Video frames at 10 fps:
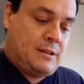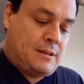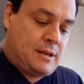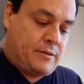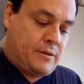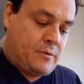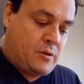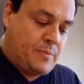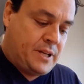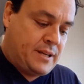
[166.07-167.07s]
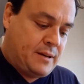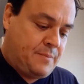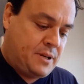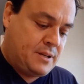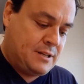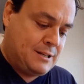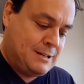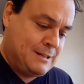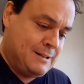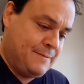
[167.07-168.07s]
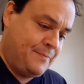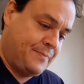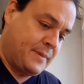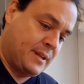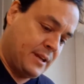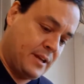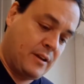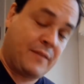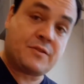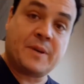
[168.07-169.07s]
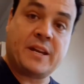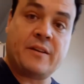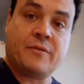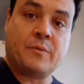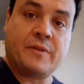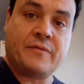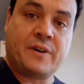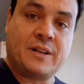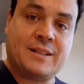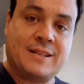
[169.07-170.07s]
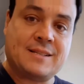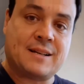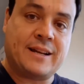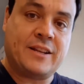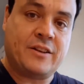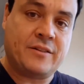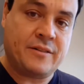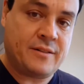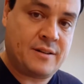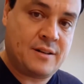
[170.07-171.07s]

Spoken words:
Now you open it up. You have to be careful with this side here.